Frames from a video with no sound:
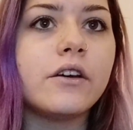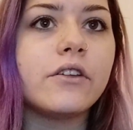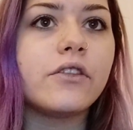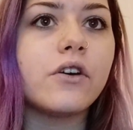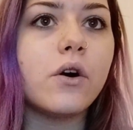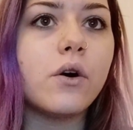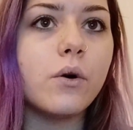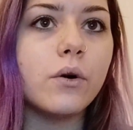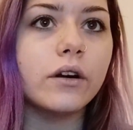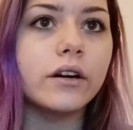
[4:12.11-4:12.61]

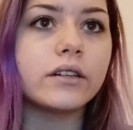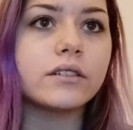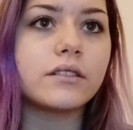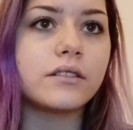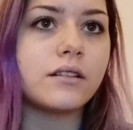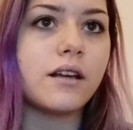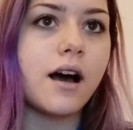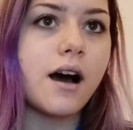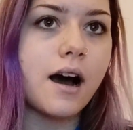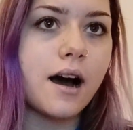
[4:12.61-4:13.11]
the
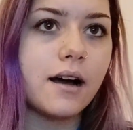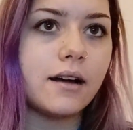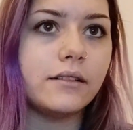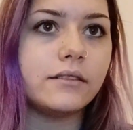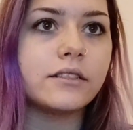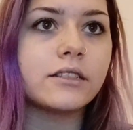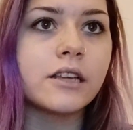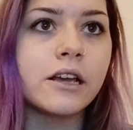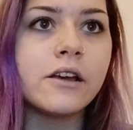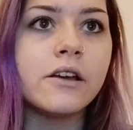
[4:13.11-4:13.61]
horse,
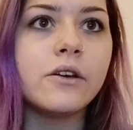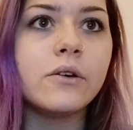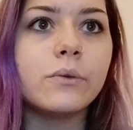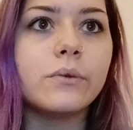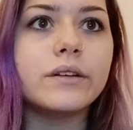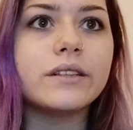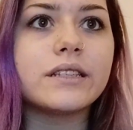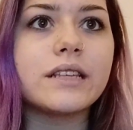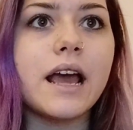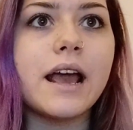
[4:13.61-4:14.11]
Hans,
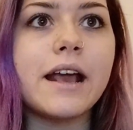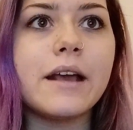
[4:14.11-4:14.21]
was